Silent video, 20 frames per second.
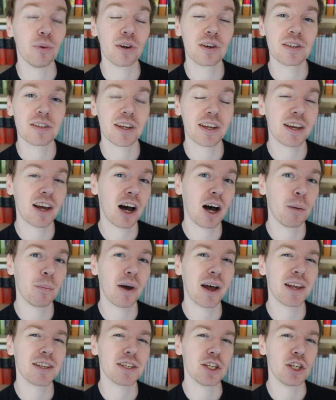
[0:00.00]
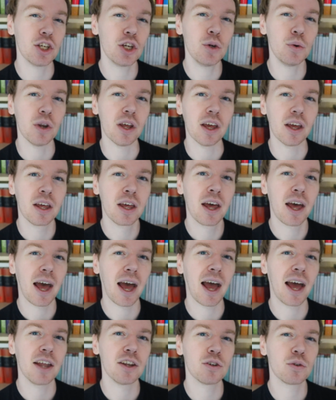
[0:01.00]
because they come as a unit,
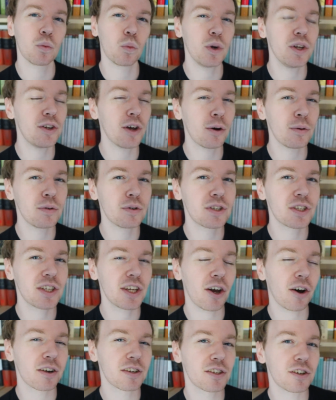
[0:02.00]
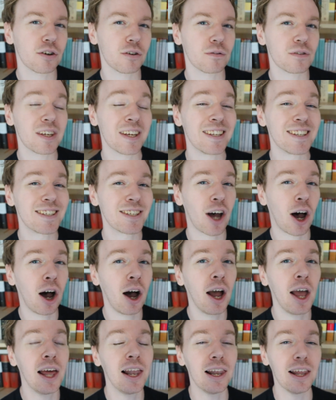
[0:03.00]
and we don't see ourselves
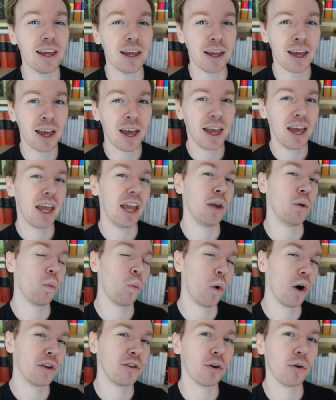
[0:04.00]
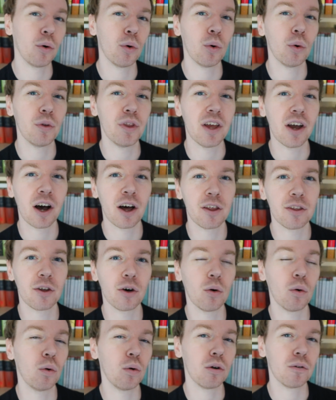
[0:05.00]
entirely in one or the other
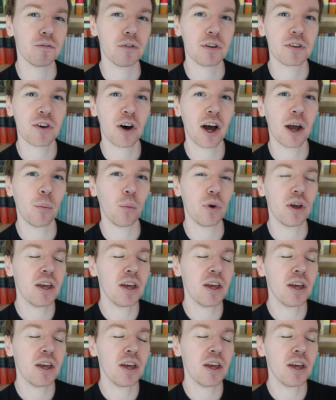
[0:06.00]
all of the time.